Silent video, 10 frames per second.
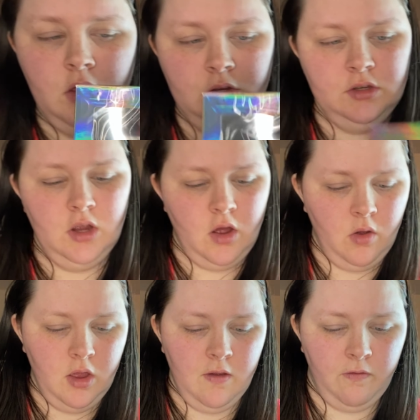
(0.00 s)
So
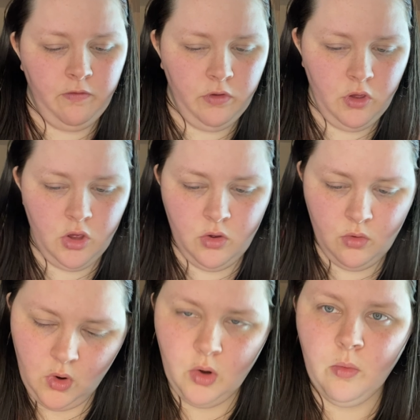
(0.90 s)
if you
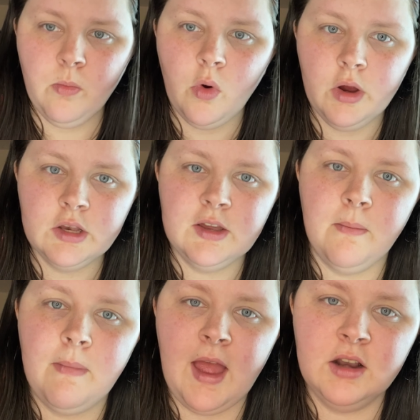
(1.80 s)
are more into
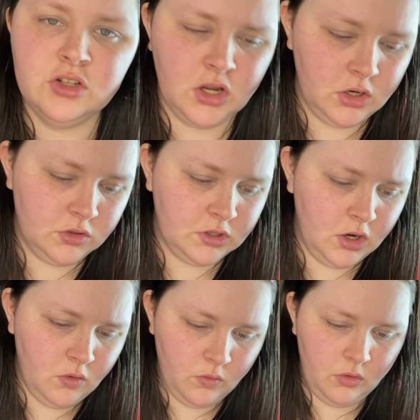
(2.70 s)
matte shadows, I
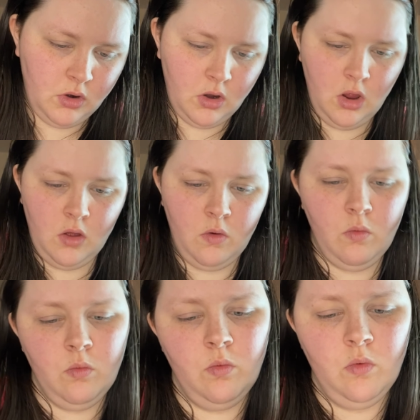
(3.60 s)
don't
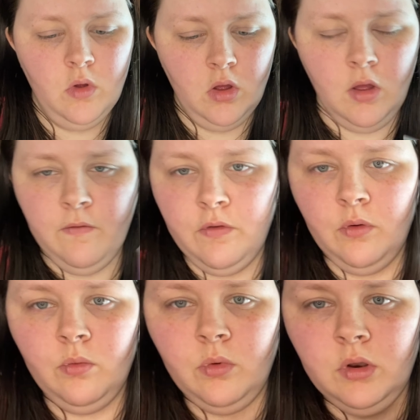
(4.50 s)
know if you
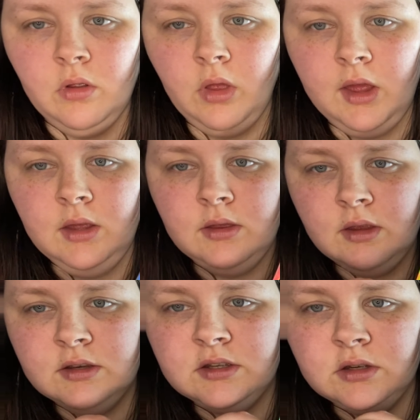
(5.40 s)
would like
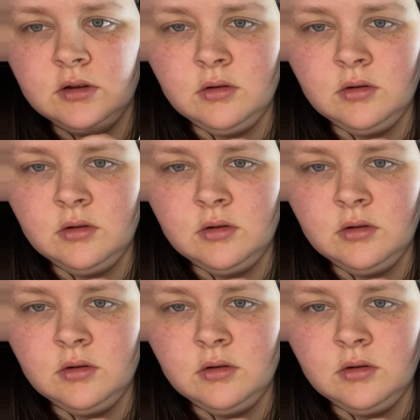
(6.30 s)
this